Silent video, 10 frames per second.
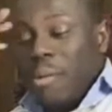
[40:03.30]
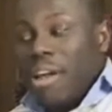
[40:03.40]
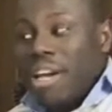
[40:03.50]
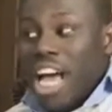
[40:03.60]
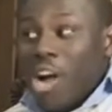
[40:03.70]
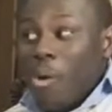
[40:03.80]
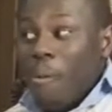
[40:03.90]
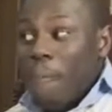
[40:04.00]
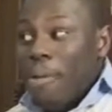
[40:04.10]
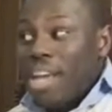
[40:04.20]

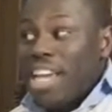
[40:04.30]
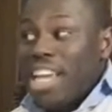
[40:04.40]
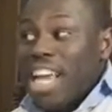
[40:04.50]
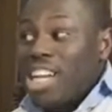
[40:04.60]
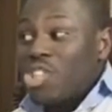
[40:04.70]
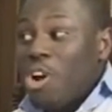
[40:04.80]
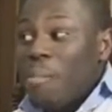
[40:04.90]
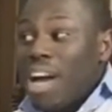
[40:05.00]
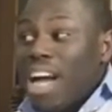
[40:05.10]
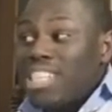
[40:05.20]
Now, he has come
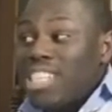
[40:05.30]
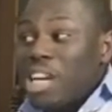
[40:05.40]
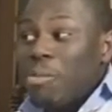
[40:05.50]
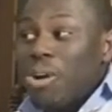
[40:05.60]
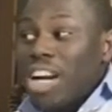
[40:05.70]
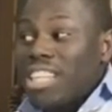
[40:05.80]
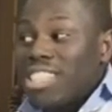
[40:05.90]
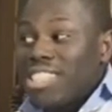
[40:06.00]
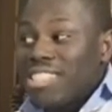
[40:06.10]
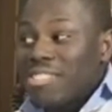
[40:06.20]
back as a Democrat,
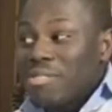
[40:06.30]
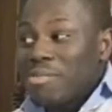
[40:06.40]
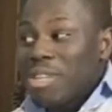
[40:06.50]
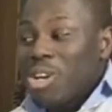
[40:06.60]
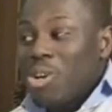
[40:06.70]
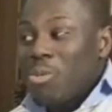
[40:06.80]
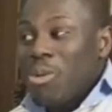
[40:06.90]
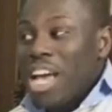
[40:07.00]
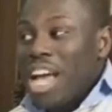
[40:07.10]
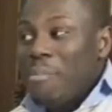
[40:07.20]

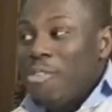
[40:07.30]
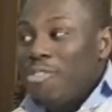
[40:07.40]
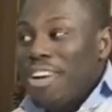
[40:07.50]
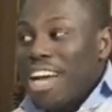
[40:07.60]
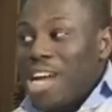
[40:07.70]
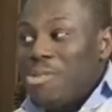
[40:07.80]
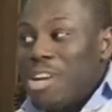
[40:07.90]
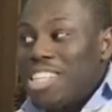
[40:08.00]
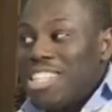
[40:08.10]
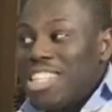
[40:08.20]
where before he can do
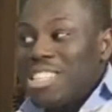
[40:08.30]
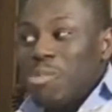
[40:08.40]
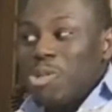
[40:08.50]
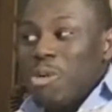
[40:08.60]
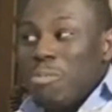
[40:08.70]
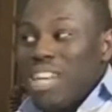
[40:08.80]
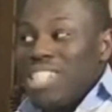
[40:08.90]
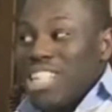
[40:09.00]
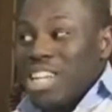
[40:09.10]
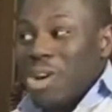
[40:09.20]
anything, it must be passed
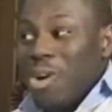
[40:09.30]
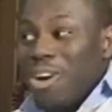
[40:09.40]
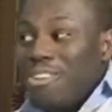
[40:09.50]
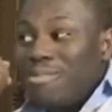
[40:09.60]
as a law.